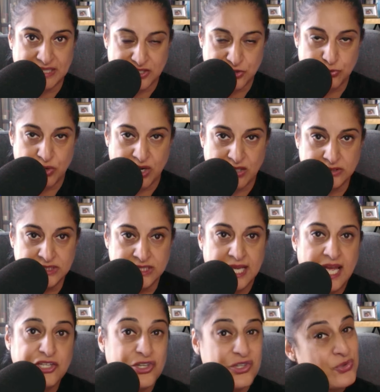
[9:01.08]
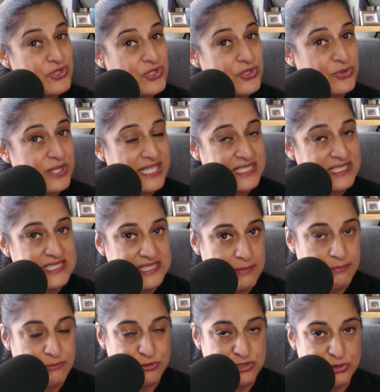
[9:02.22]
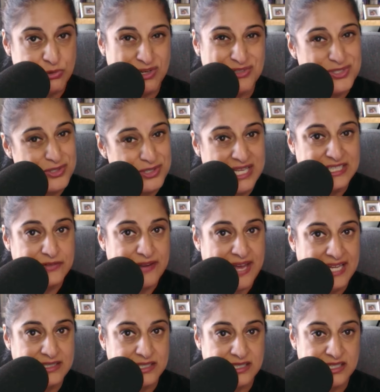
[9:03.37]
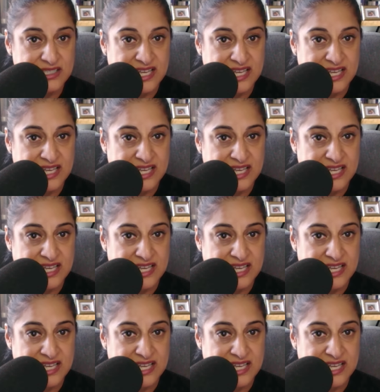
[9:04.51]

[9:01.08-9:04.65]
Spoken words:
as well. You can also do it in December as well. So like you've had a